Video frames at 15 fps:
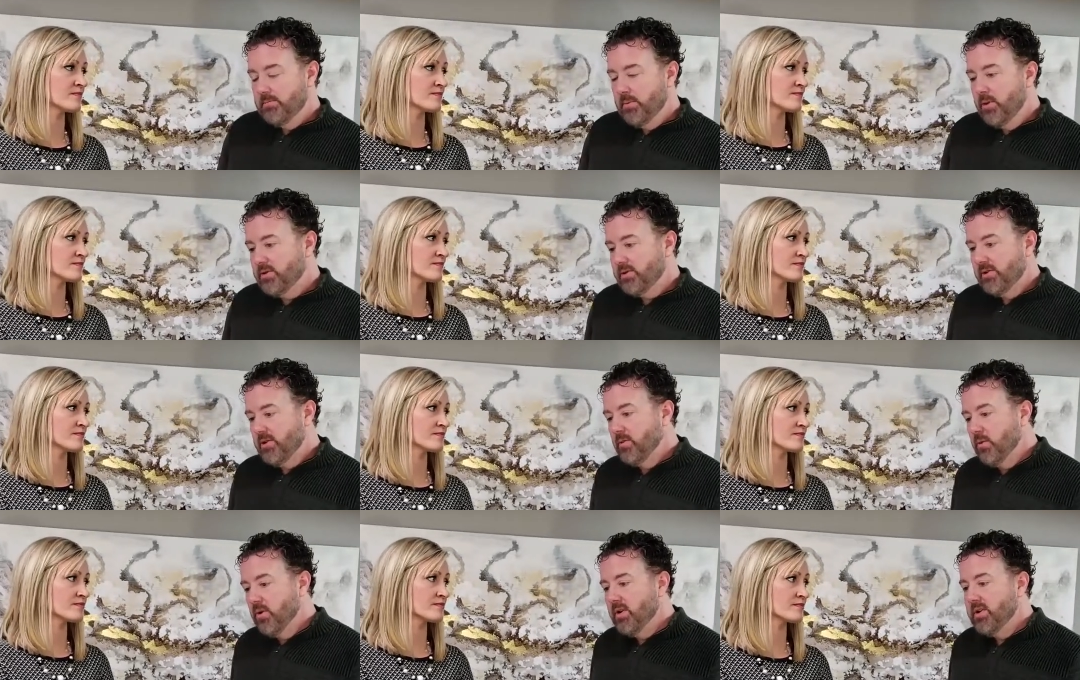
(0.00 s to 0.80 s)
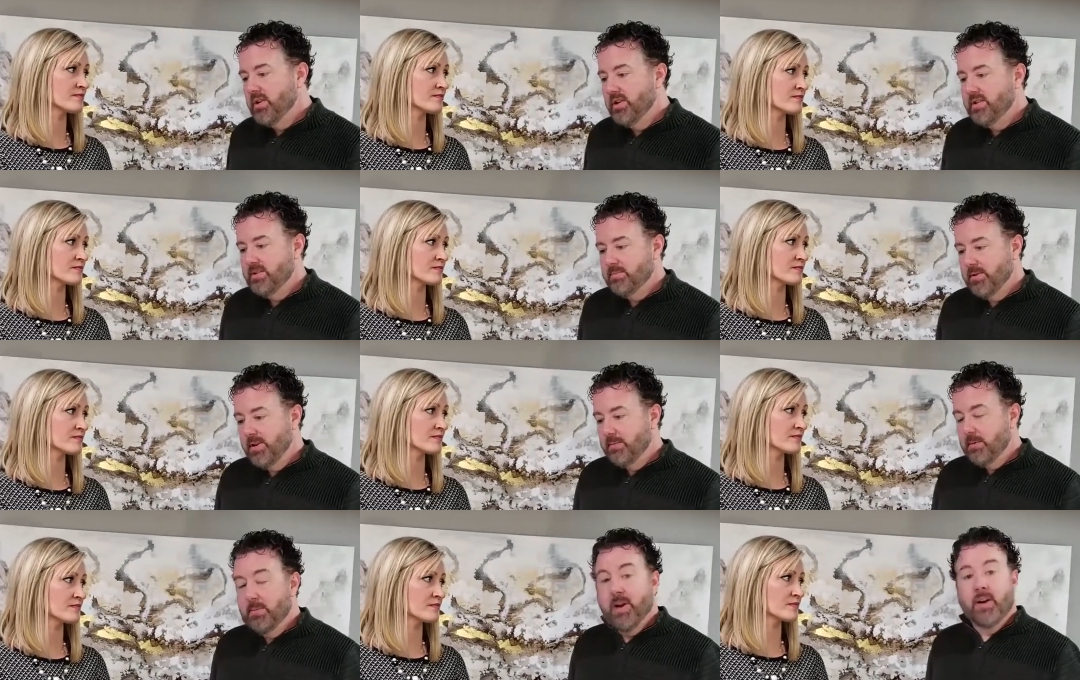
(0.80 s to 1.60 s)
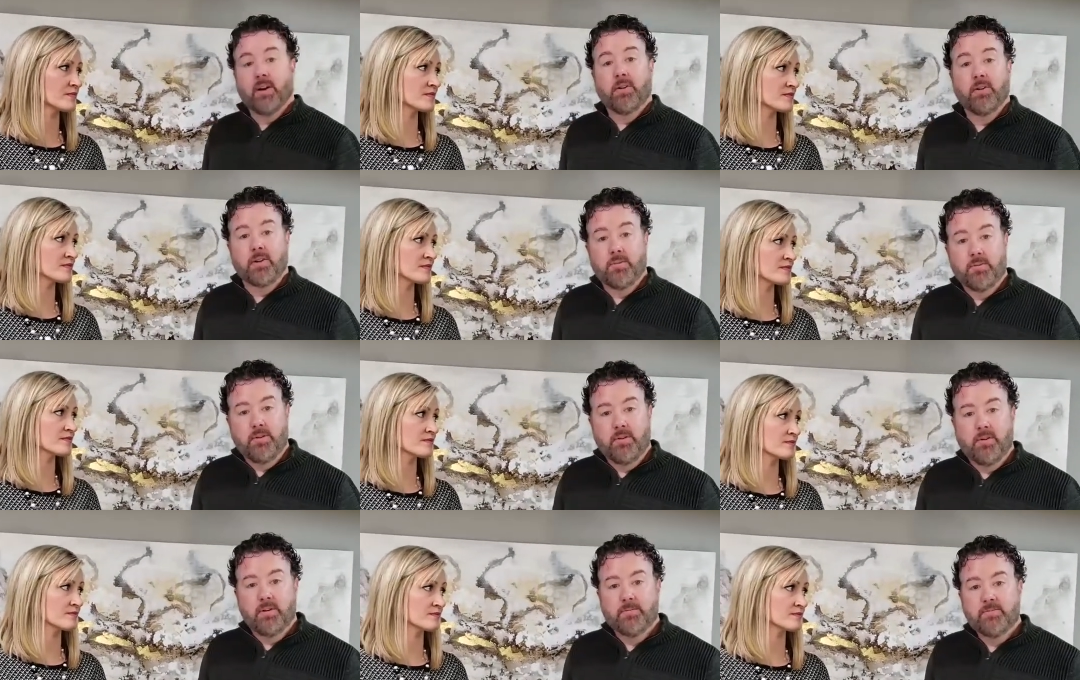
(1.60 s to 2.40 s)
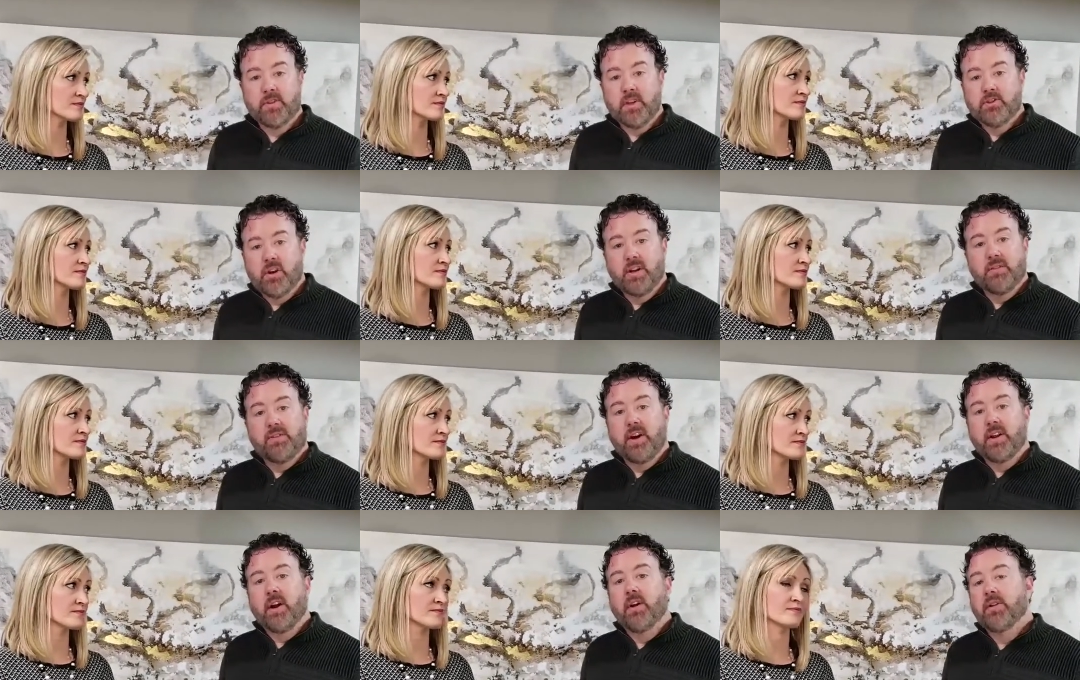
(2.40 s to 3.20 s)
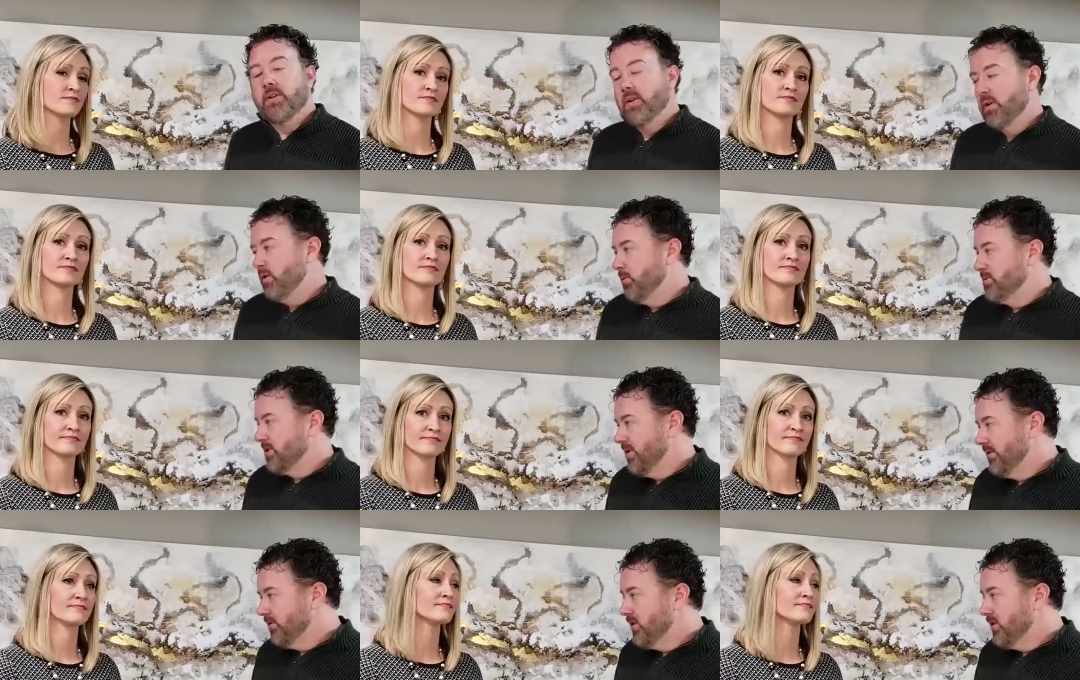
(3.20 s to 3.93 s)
Speaker 1: most of their work is going to be back on the computer, trying to find other homes that have